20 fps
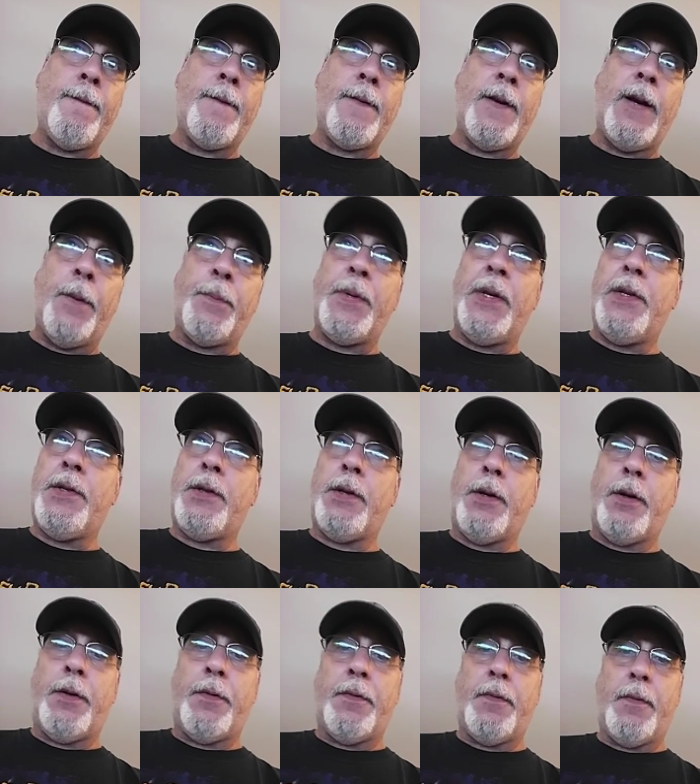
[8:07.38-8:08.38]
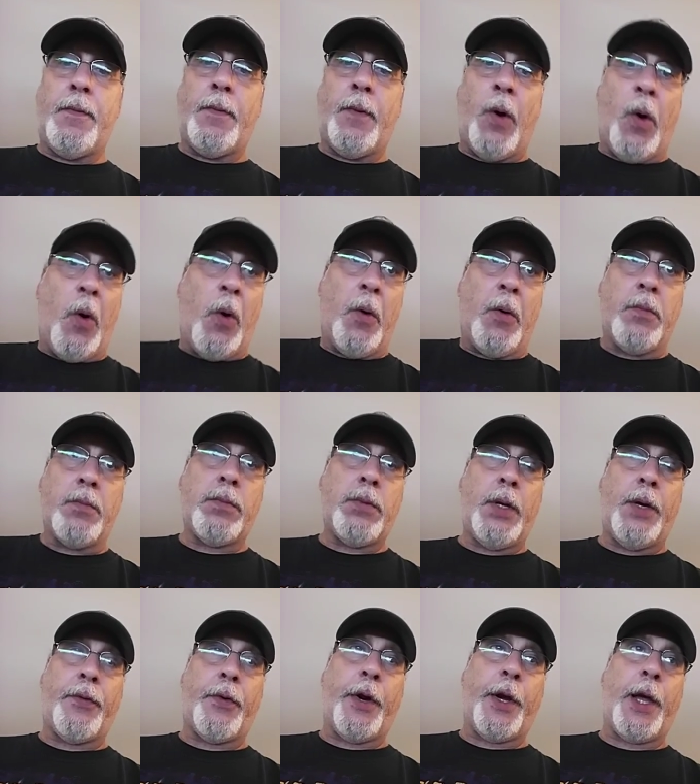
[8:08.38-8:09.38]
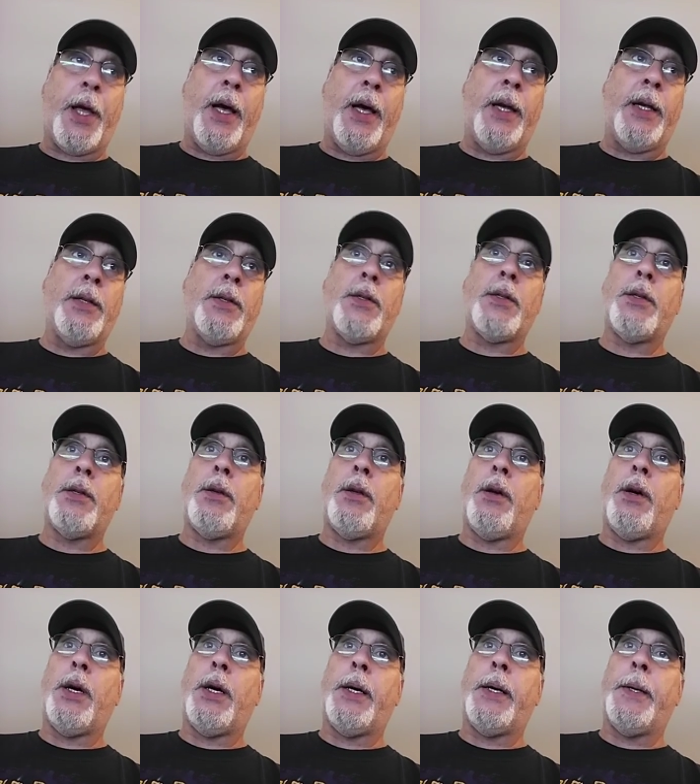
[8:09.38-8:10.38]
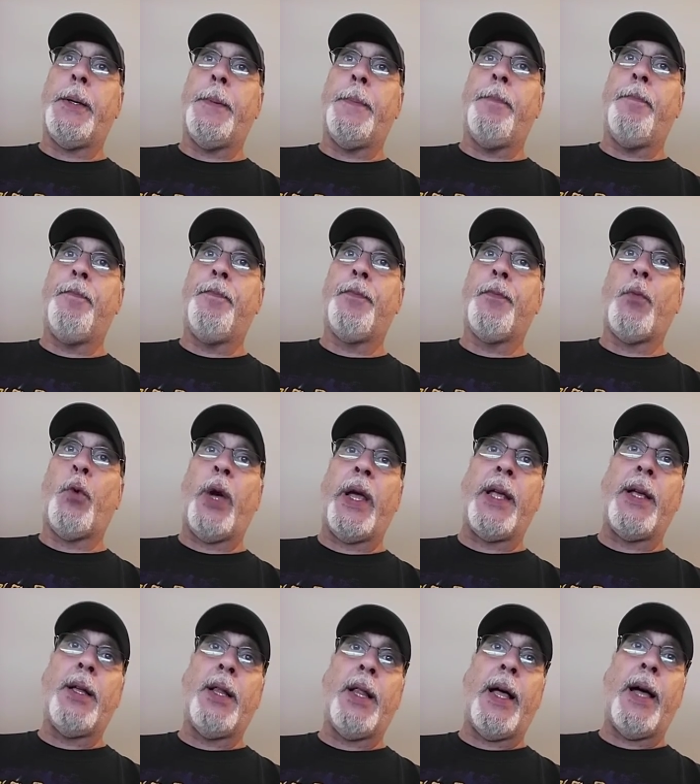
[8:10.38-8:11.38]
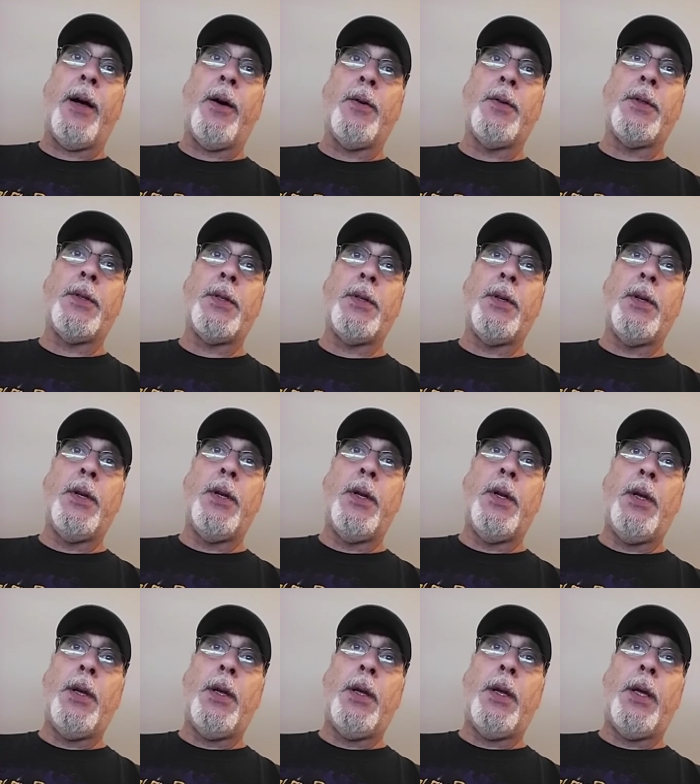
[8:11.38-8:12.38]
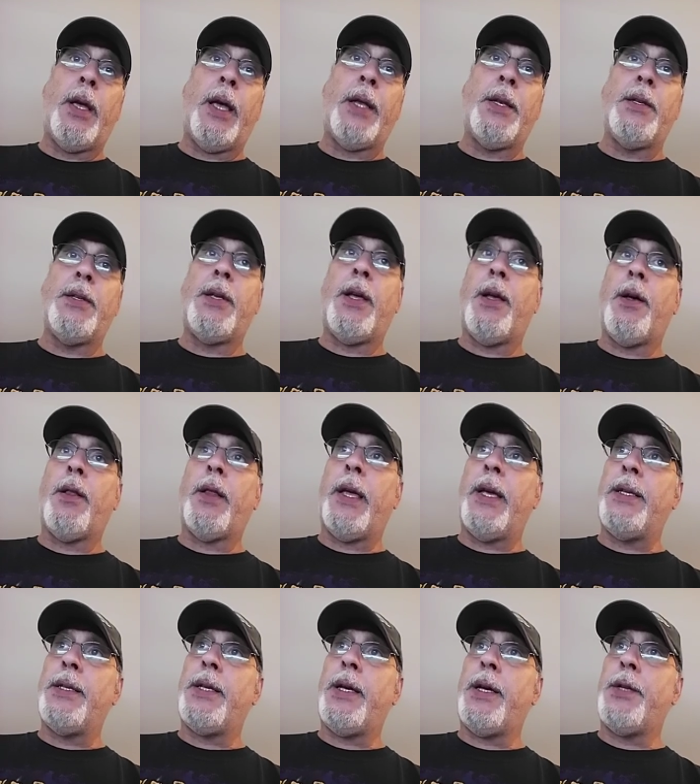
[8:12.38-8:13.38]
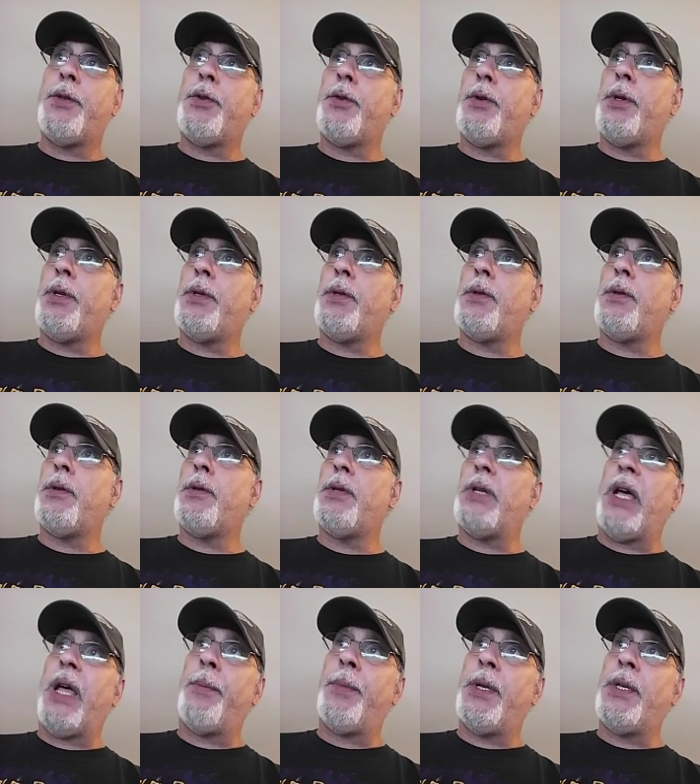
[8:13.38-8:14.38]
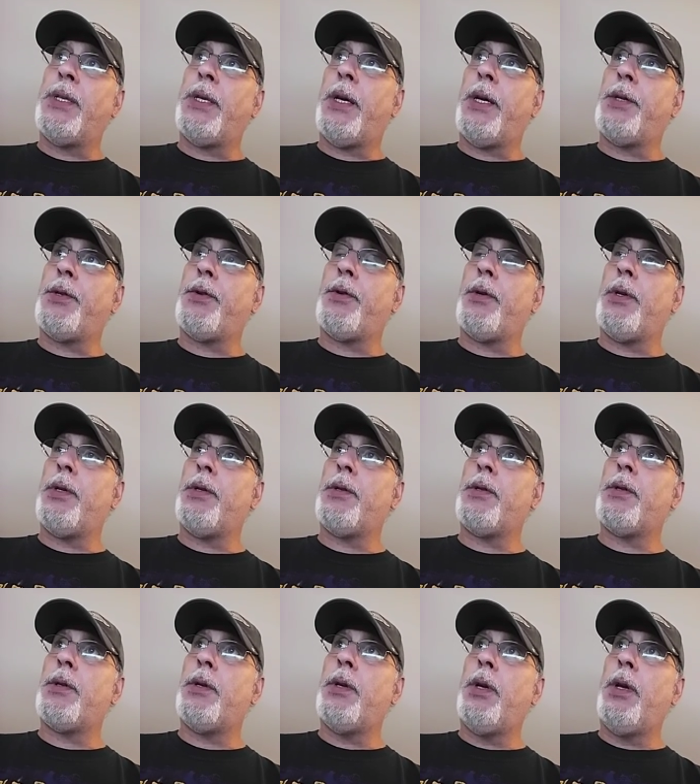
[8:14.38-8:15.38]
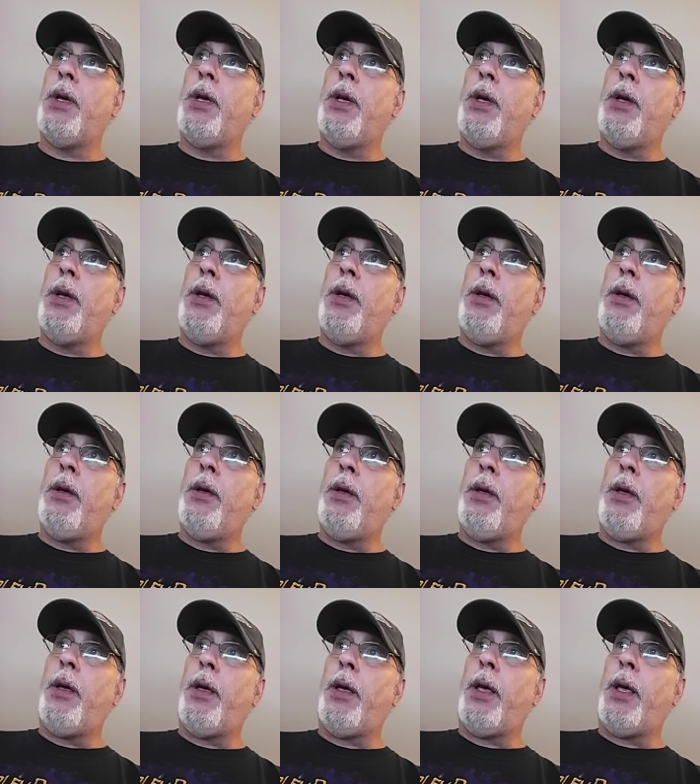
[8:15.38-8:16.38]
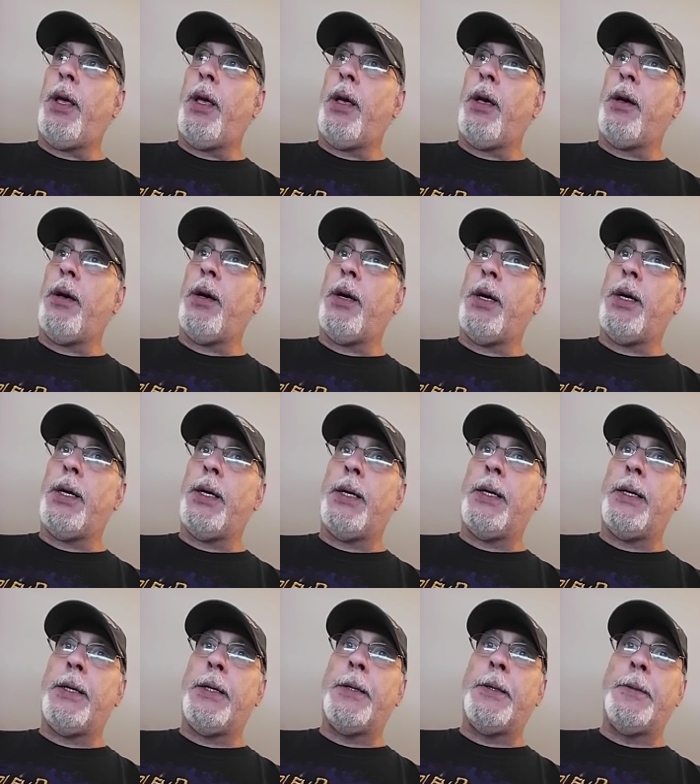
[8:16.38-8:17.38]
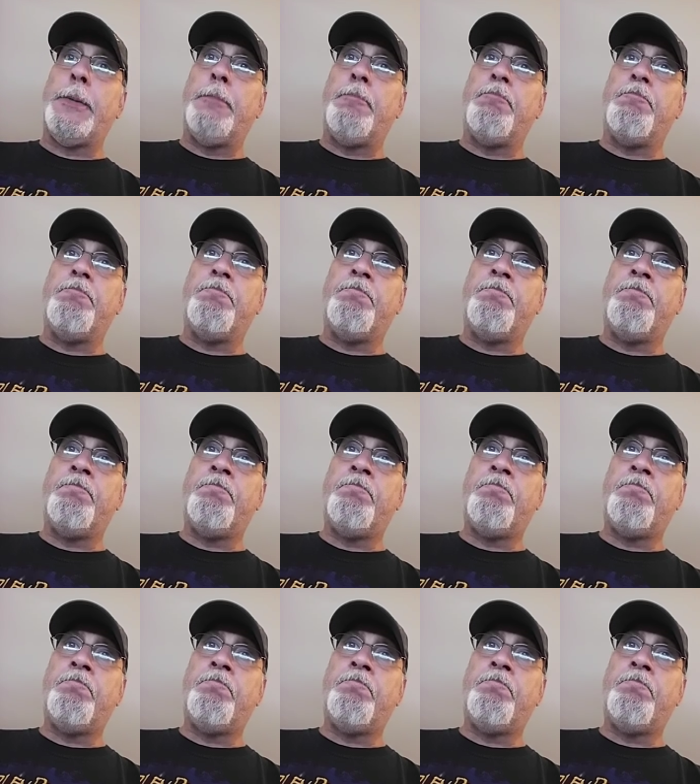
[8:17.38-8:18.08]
Guppies of all different kinds. Um, white clouds, head and tail light tetras, diamond tetras. Um,